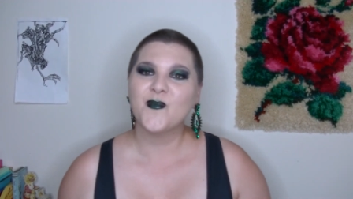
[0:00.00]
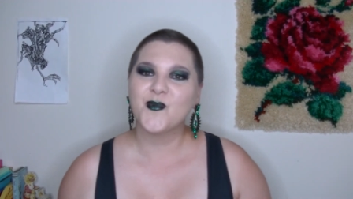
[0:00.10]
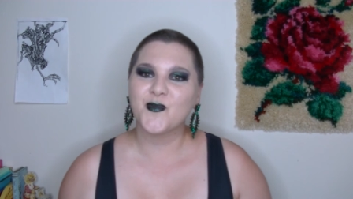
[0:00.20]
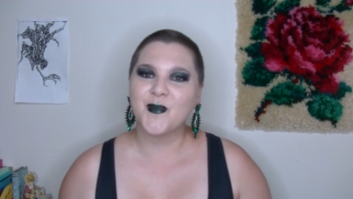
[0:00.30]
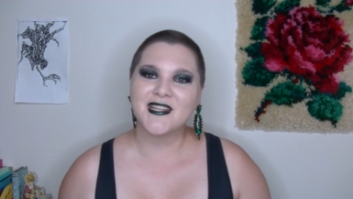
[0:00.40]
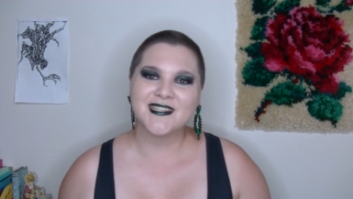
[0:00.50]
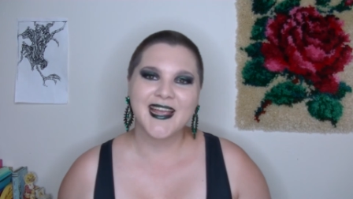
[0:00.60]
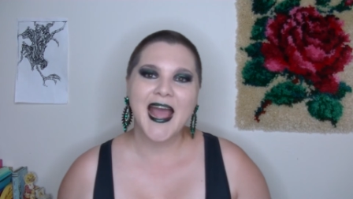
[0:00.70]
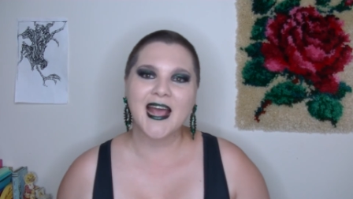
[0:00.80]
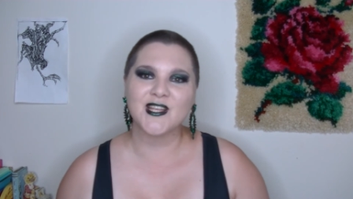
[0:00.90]
Brugmansia
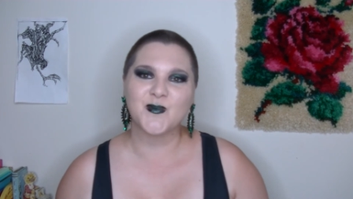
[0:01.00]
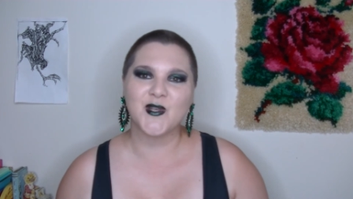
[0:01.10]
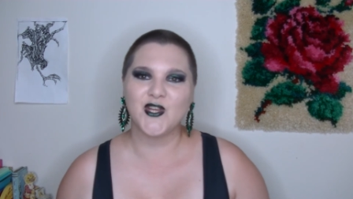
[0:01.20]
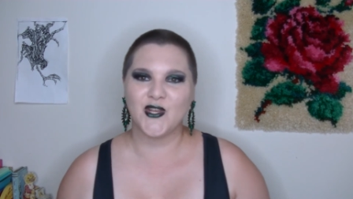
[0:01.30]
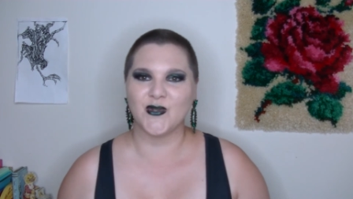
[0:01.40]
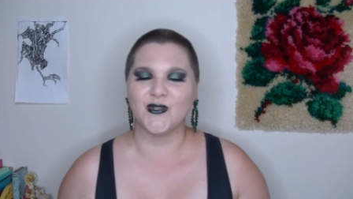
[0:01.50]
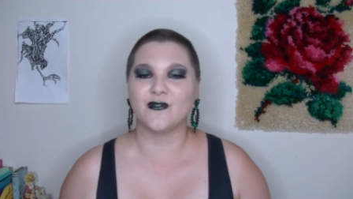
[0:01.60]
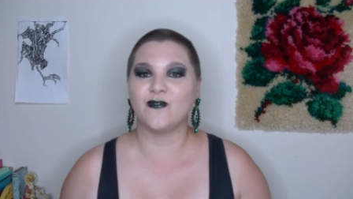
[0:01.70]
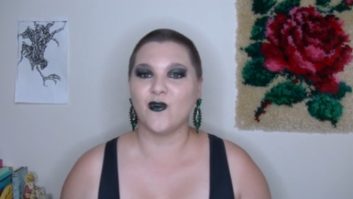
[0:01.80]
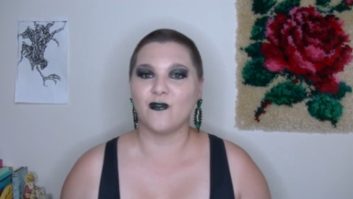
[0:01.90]
has been used
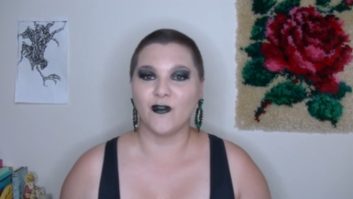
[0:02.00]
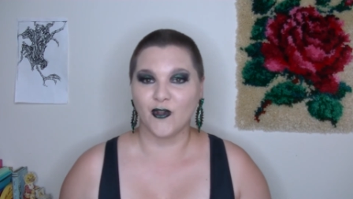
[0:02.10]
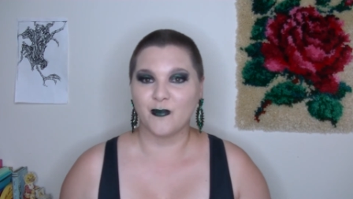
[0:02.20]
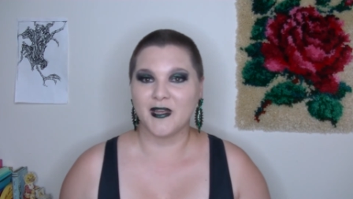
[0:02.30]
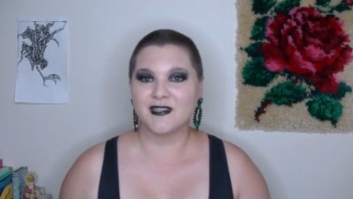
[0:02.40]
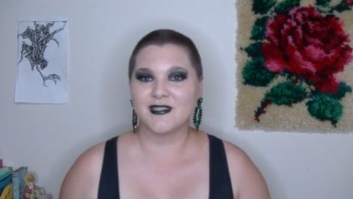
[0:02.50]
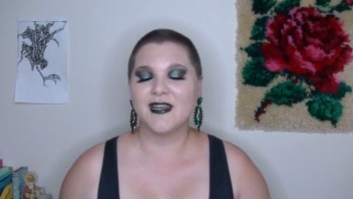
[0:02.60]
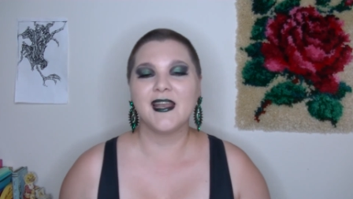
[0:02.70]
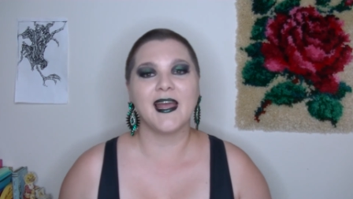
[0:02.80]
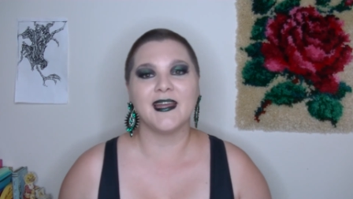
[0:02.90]
for folk
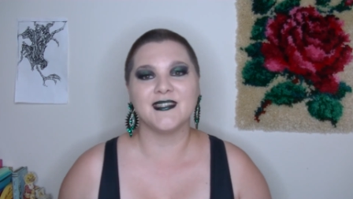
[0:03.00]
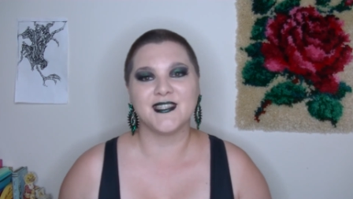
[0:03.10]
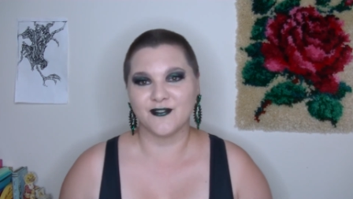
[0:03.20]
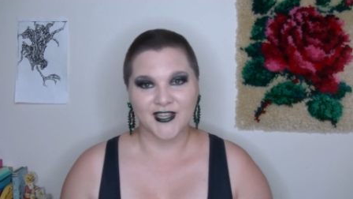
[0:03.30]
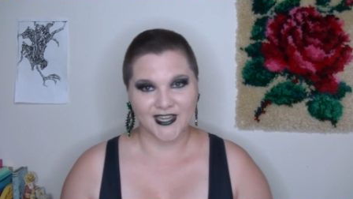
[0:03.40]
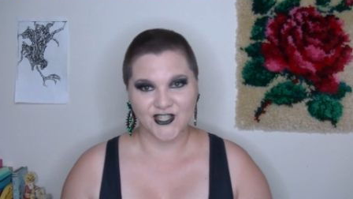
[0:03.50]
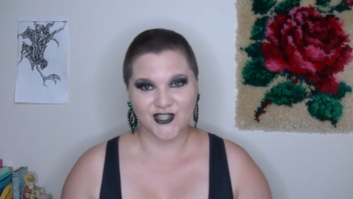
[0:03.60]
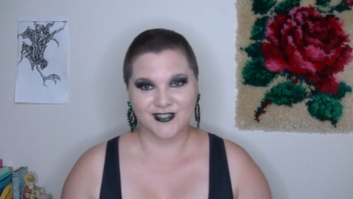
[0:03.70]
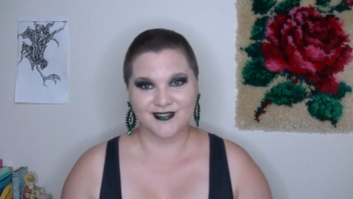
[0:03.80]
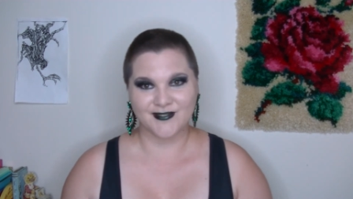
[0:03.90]
medicine and
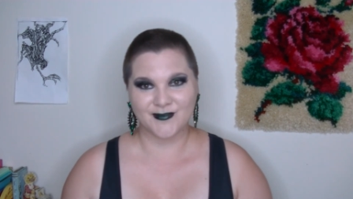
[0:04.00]
divination.